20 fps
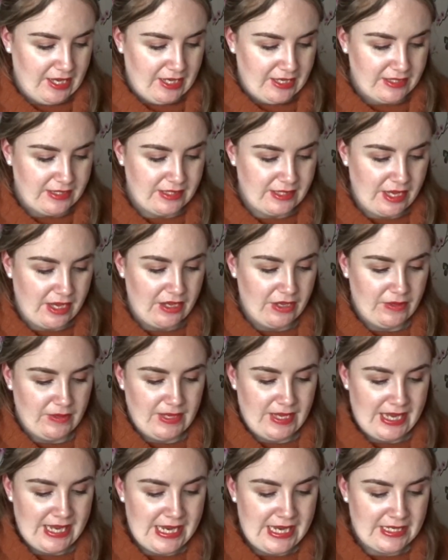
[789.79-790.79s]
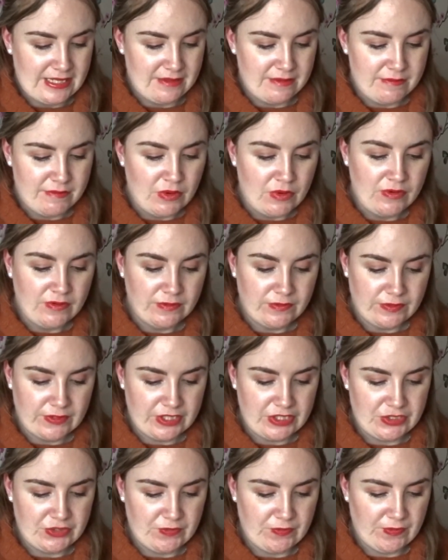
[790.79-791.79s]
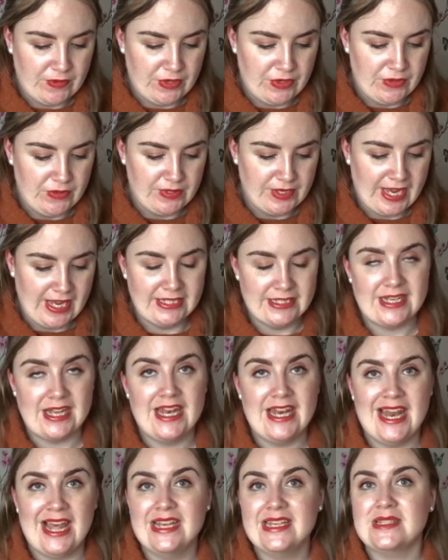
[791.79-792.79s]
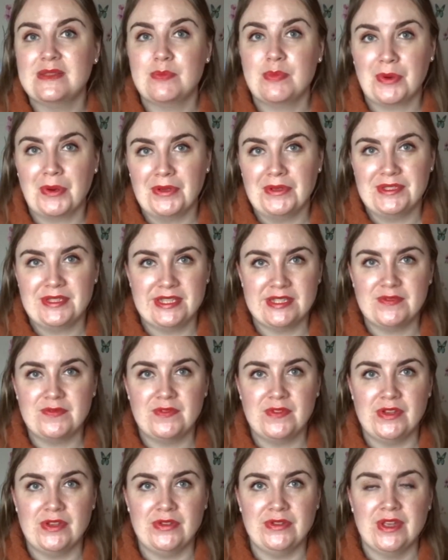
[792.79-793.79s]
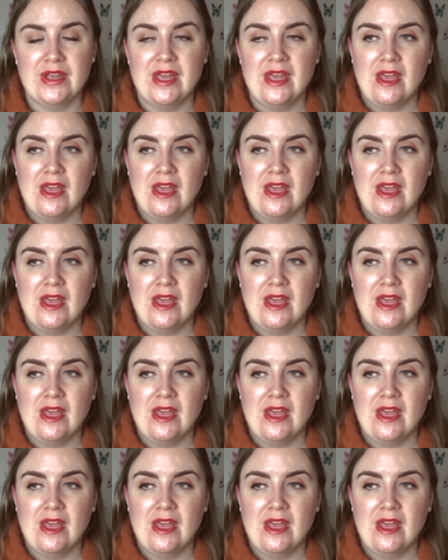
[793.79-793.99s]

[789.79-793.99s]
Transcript: So eat more fresh food and less processed food.